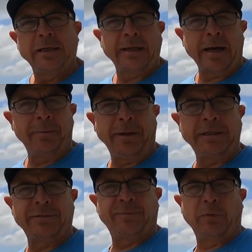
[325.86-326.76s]
the
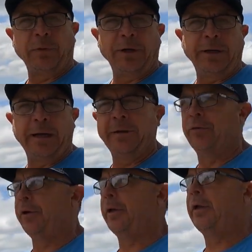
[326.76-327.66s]
canopy's
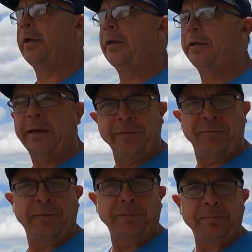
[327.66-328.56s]
1400 in
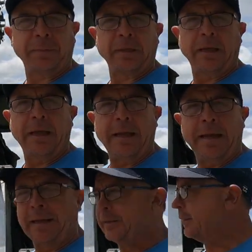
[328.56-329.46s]
length
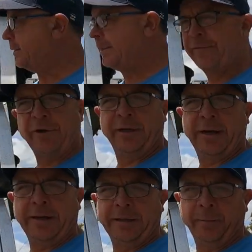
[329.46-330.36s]
and
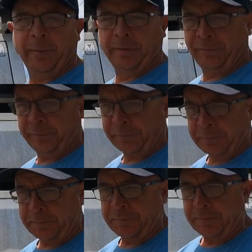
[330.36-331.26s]
1780 in width.
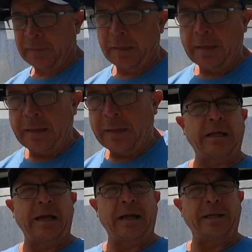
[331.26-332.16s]

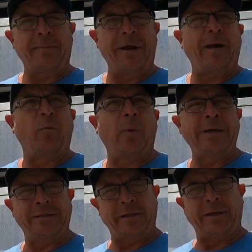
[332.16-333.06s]
The amount of
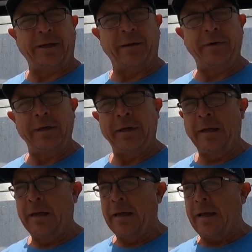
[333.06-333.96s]
weight that I carry
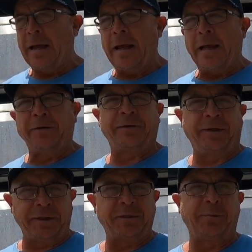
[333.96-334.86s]
and
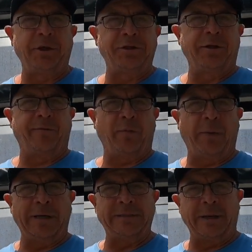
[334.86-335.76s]
the distribution of the
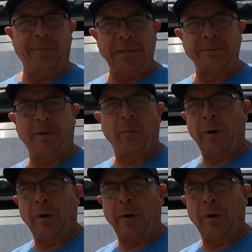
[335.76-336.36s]
weight. So most of my